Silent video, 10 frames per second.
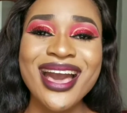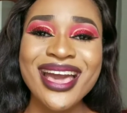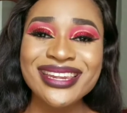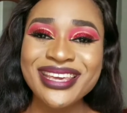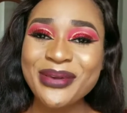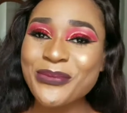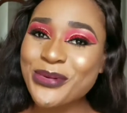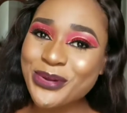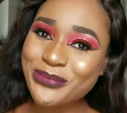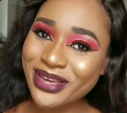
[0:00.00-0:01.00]
Hi there,
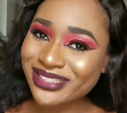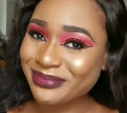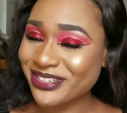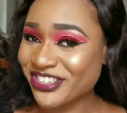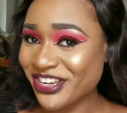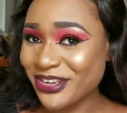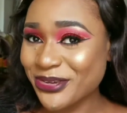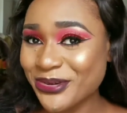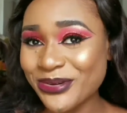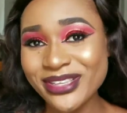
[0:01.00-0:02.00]
welcome back to my
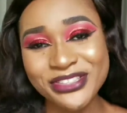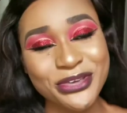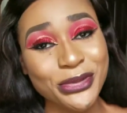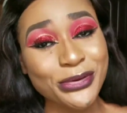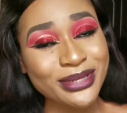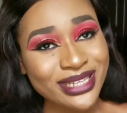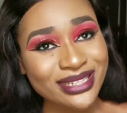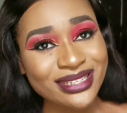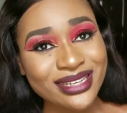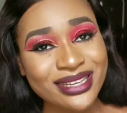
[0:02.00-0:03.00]
channel. It's your girl
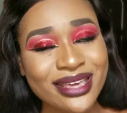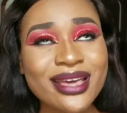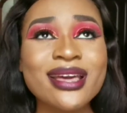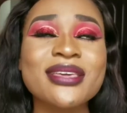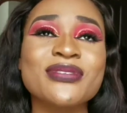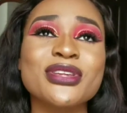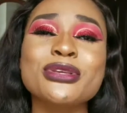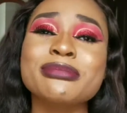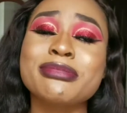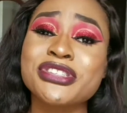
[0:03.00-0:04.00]
Linda. Yeah, if you're
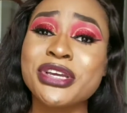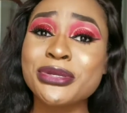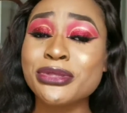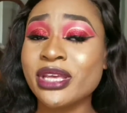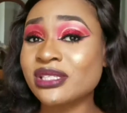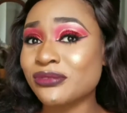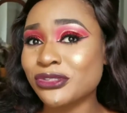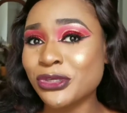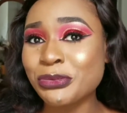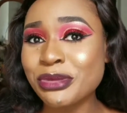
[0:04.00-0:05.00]
new to my channel, thanks for
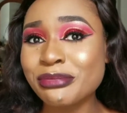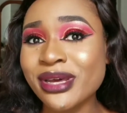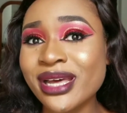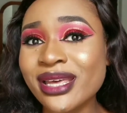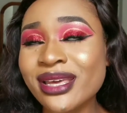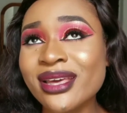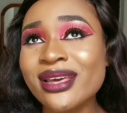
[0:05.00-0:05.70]
stopping by.